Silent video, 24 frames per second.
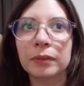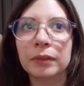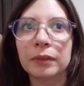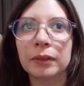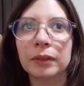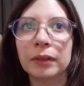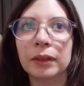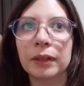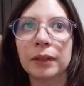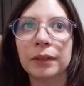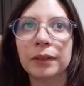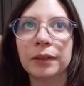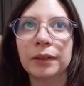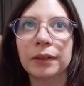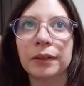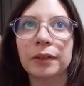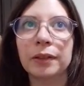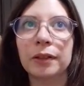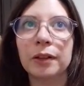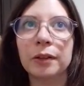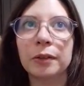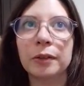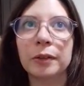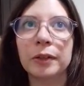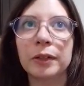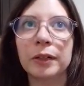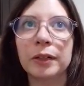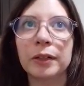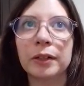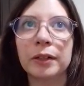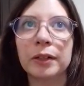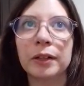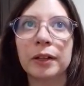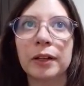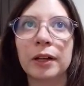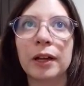Let's go over here.
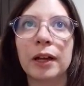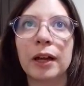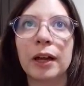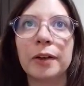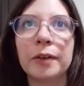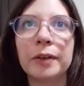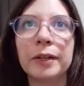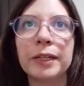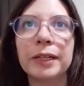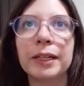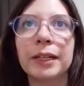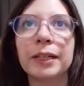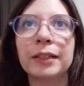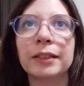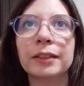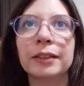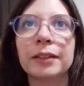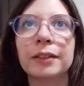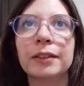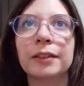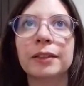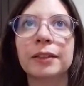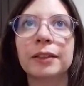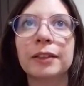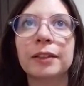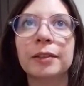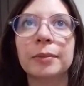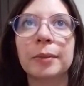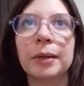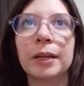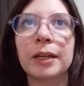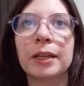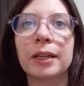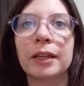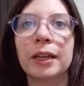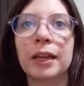I really like this. This is
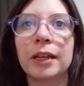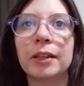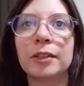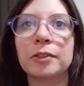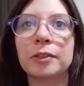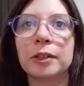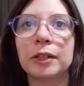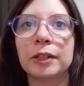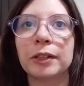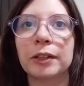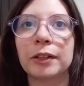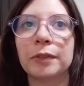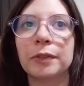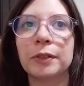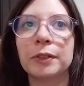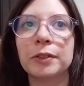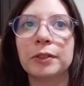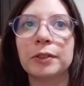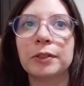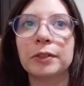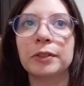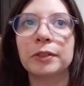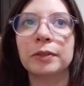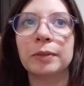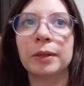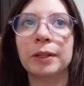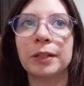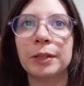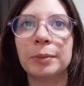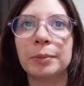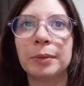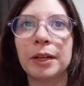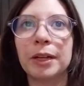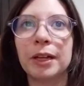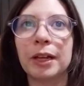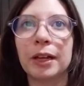my entrance. If you visit
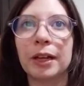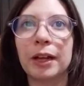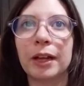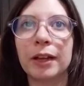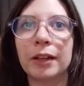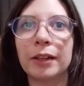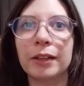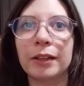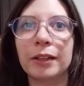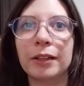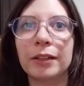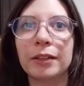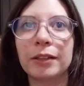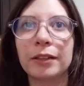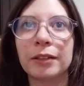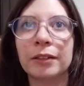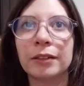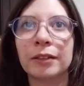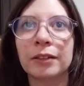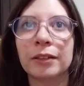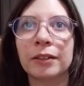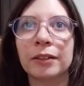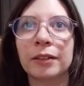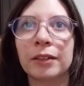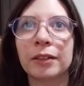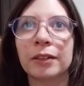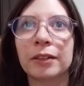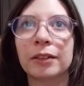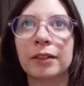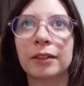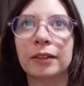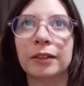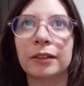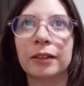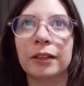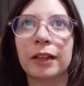my island, this
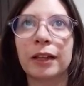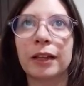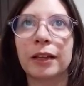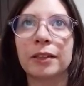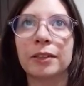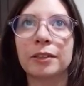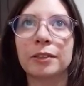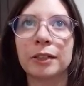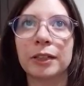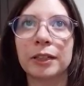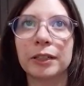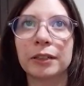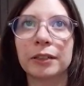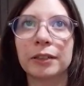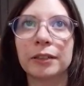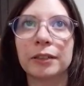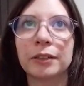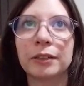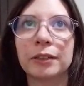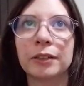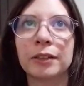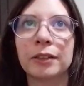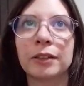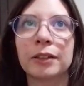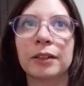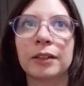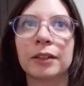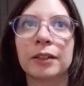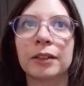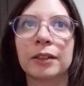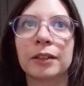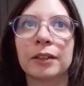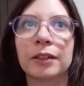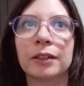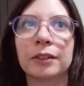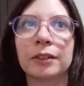is the entrance.
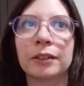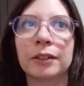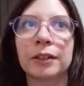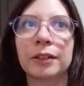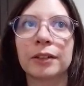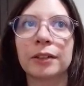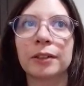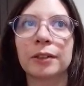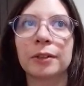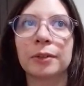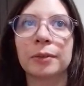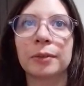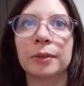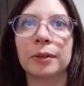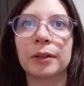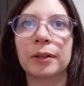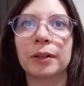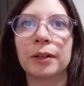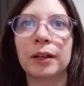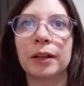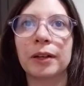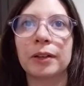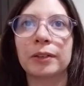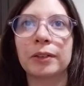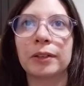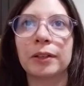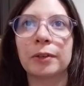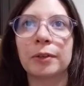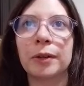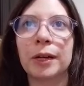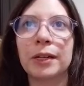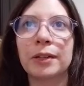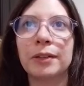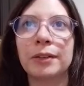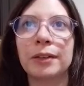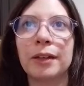So on the
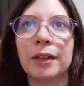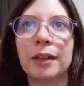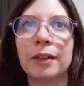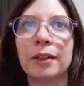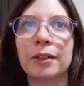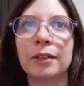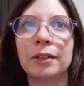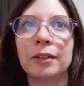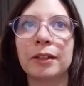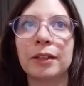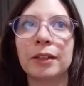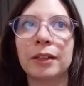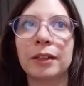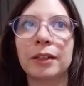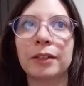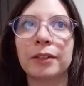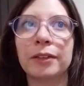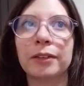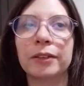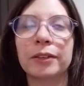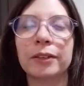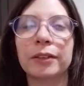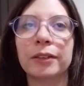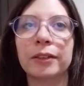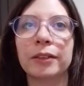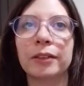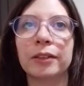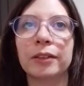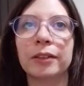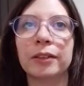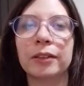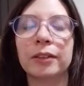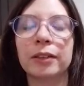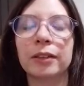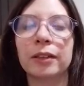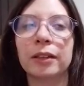right side is
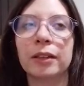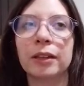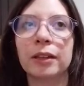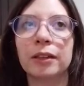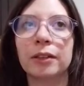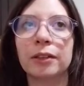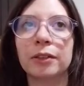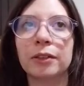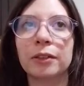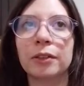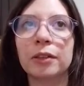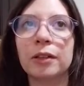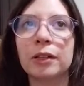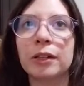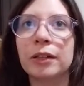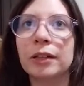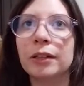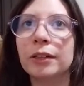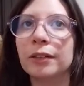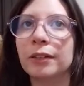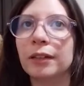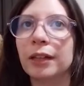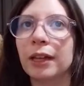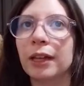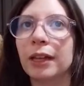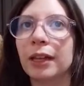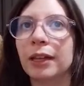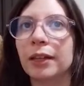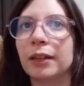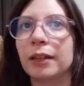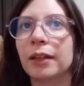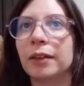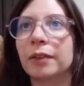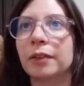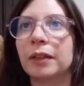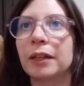the stores, and
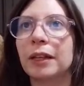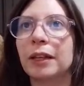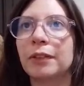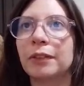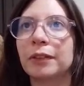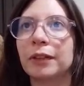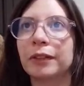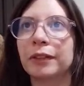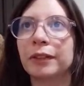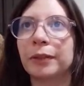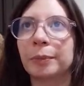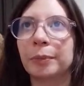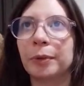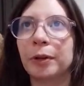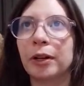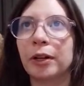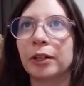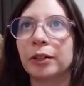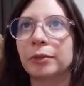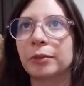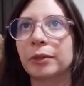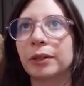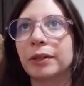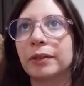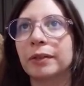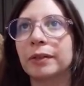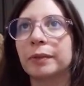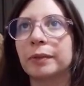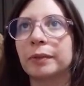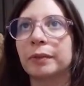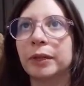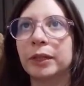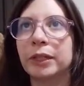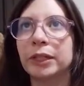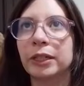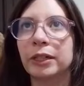on the left side is the park where we
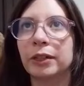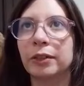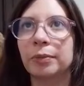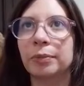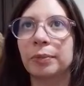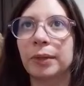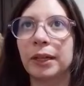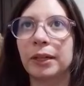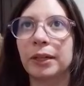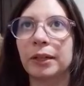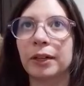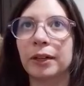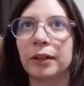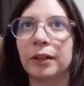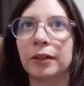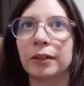just been here.